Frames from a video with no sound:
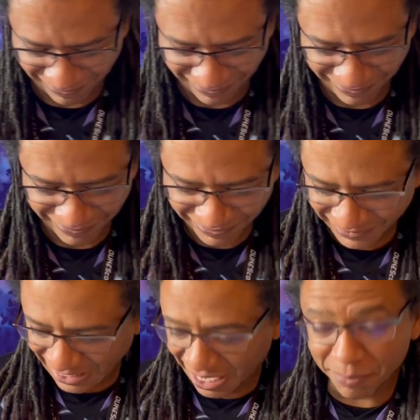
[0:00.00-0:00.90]
Ronnie?
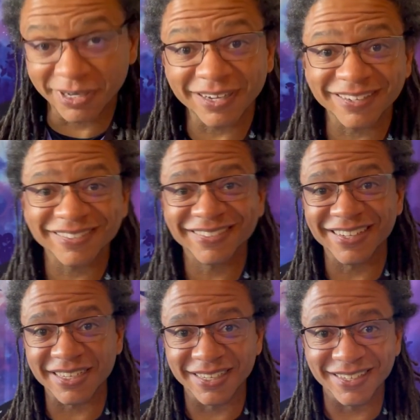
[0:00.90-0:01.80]
I'm done.
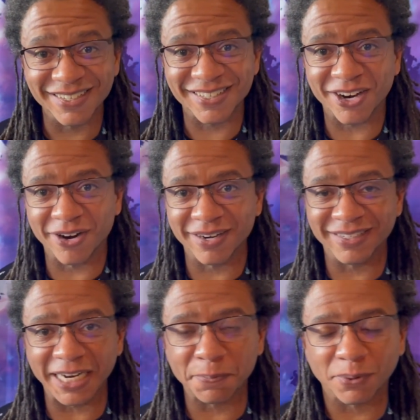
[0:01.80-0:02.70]
This okay. is our
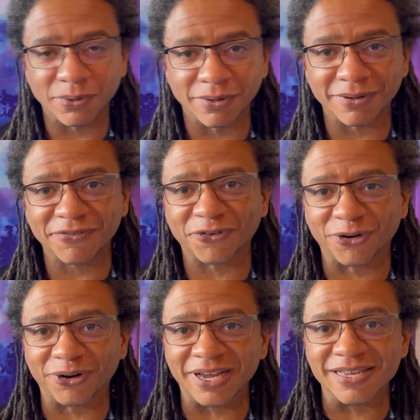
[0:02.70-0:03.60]
Deadpool
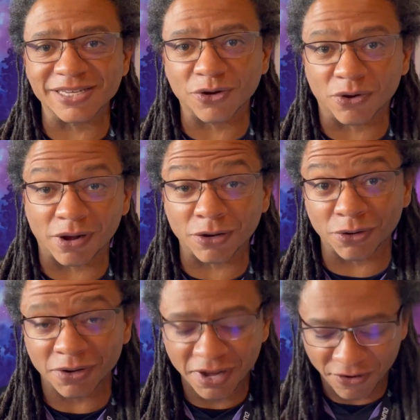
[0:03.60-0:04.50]
for Izzy
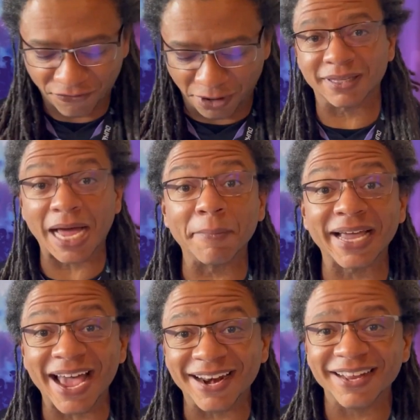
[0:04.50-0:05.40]
Corrado from Comic
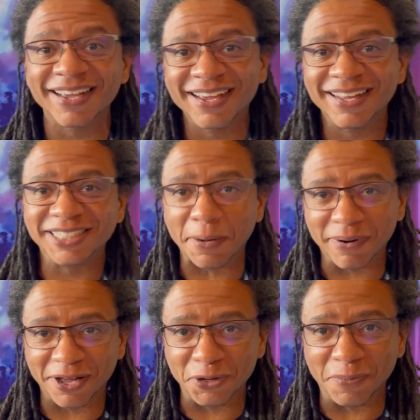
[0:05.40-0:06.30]
Attic in
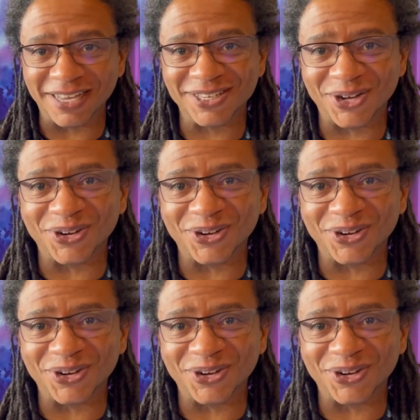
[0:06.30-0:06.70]
Chaparral, New Mexico.